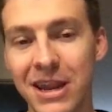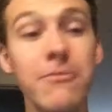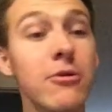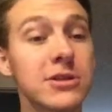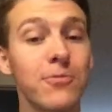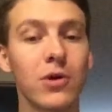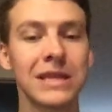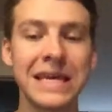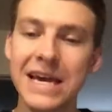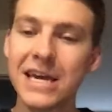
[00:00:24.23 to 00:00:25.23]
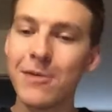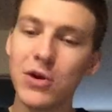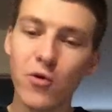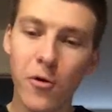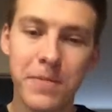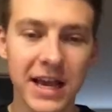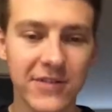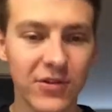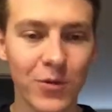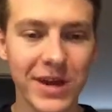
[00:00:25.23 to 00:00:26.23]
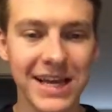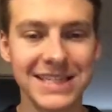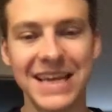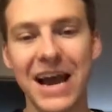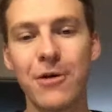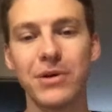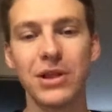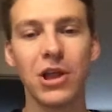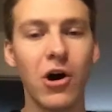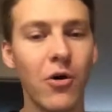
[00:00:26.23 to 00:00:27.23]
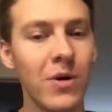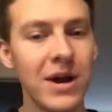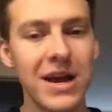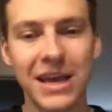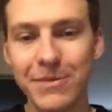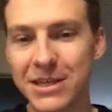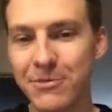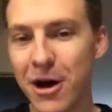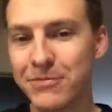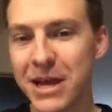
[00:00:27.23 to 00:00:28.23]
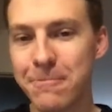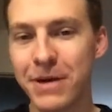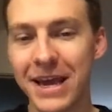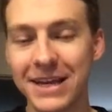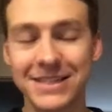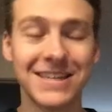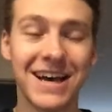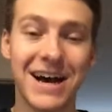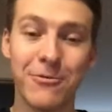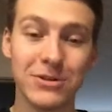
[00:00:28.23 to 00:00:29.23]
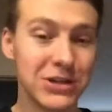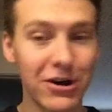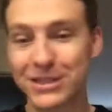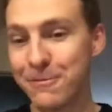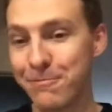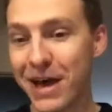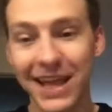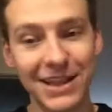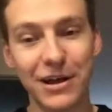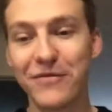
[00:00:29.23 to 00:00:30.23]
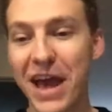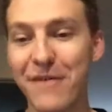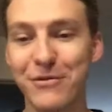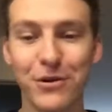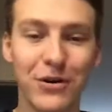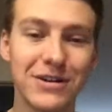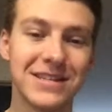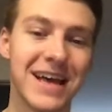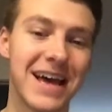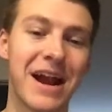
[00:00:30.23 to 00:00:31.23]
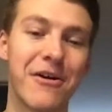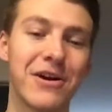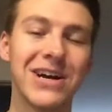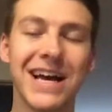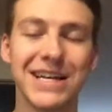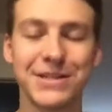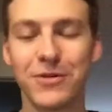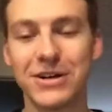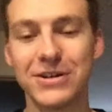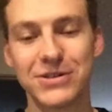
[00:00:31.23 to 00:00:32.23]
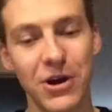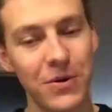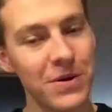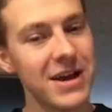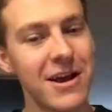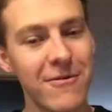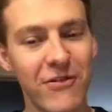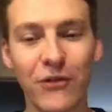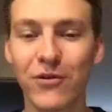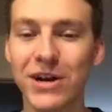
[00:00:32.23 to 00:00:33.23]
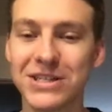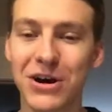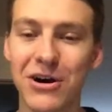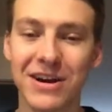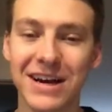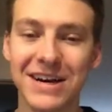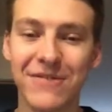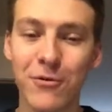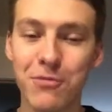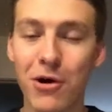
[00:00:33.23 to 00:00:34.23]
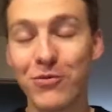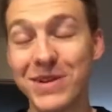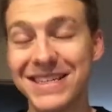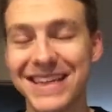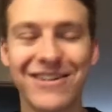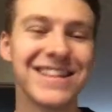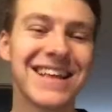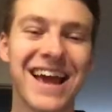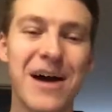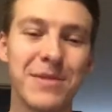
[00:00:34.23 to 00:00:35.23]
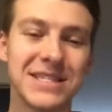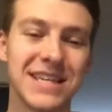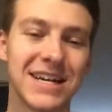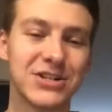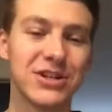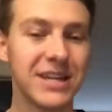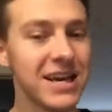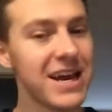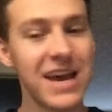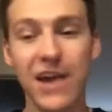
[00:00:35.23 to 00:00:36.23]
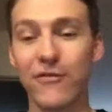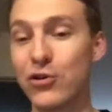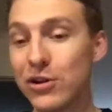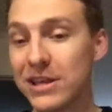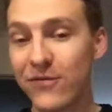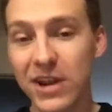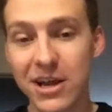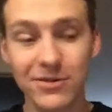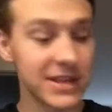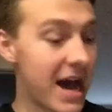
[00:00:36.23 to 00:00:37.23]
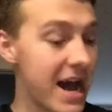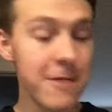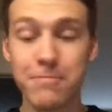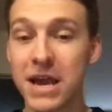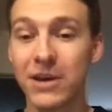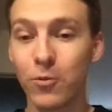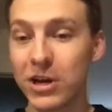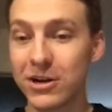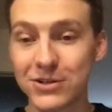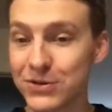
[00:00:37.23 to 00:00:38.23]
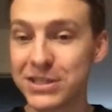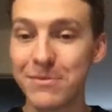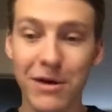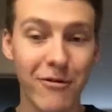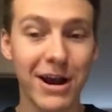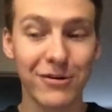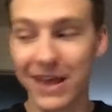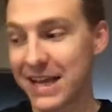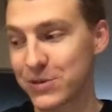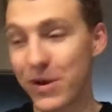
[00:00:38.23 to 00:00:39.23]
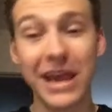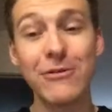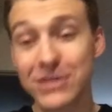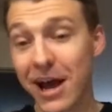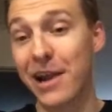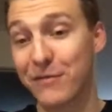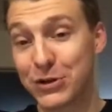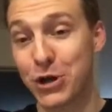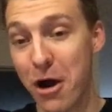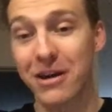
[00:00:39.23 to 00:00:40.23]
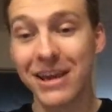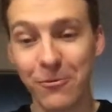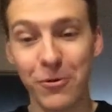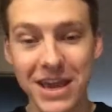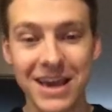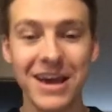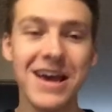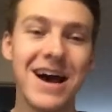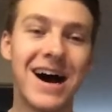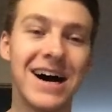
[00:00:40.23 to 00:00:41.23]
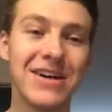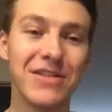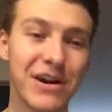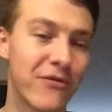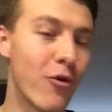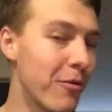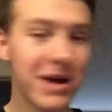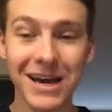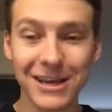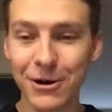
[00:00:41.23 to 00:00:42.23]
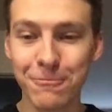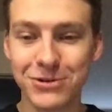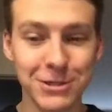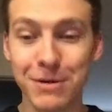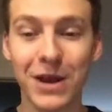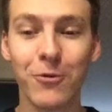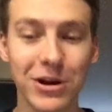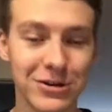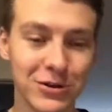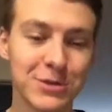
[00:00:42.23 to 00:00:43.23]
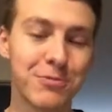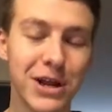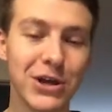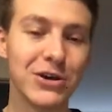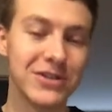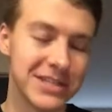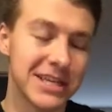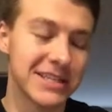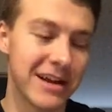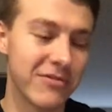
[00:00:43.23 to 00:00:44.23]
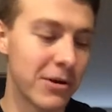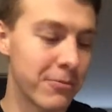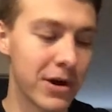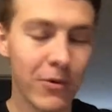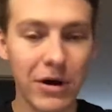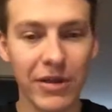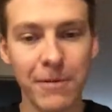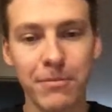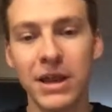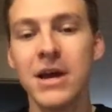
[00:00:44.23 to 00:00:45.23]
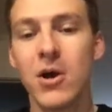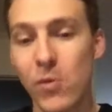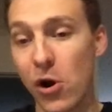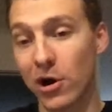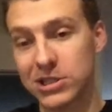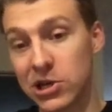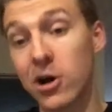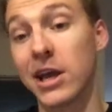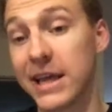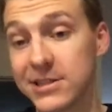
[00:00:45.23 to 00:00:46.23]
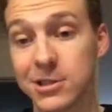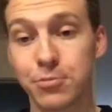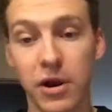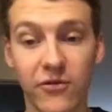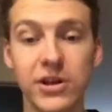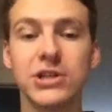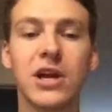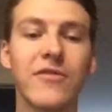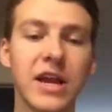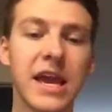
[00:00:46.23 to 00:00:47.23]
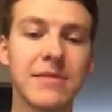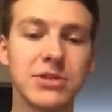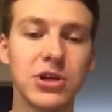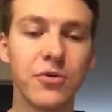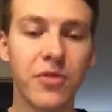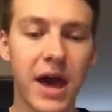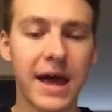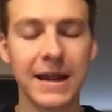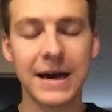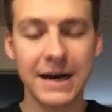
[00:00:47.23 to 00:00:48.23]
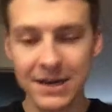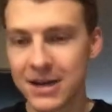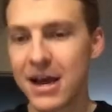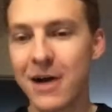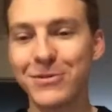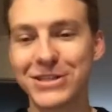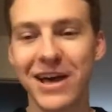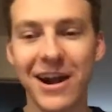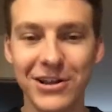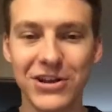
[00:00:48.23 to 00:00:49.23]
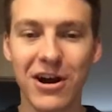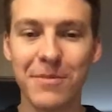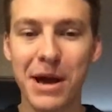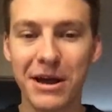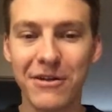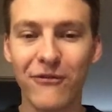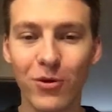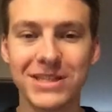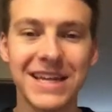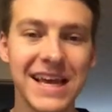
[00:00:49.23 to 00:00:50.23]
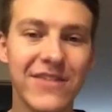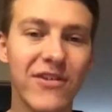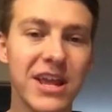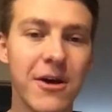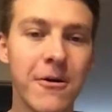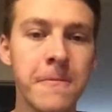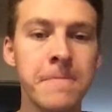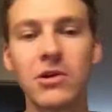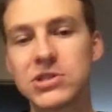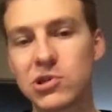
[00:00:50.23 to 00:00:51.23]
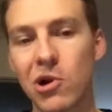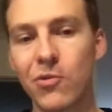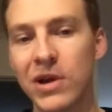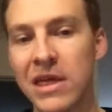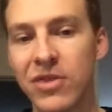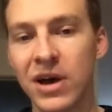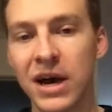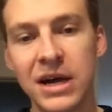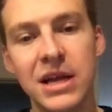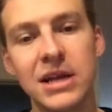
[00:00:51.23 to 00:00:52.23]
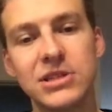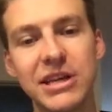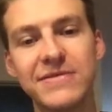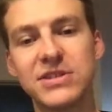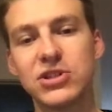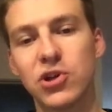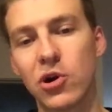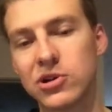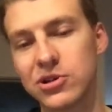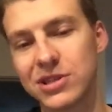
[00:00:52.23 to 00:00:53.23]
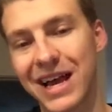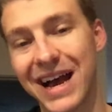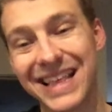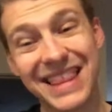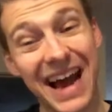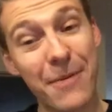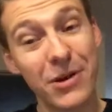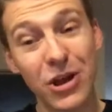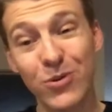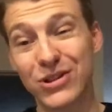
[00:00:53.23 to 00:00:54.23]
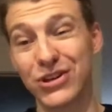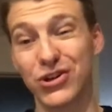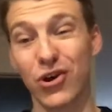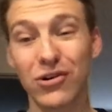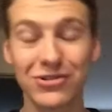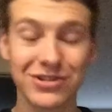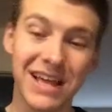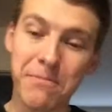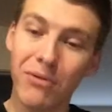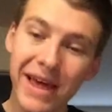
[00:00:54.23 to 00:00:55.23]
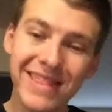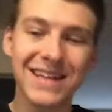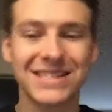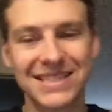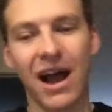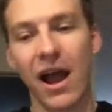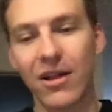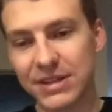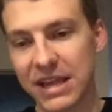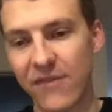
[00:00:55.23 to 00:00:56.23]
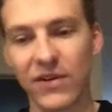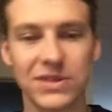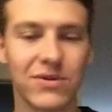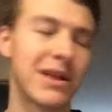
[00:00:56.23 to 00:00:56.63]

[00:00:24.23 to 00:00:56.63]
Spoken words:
And most importantly, give me your picks for the week down below. Give me some update picks. We'll talk some betting. Love to have your thoughts in that area as well. So feel free to talk football with me down in the comment section. If you're new to these videos, I am picking winners. You'll see my record last week. It was kind of a chalky week. Therefore, my, just picking winners looked pretty good in the season. I've done pretty well there. But we are going to talk against the spread for each and every game, too, that I'm excited to talk about for today's video. Let's start with Chiefs and Chargers. I'm going to go with the Chargers. They play that style of defense, right?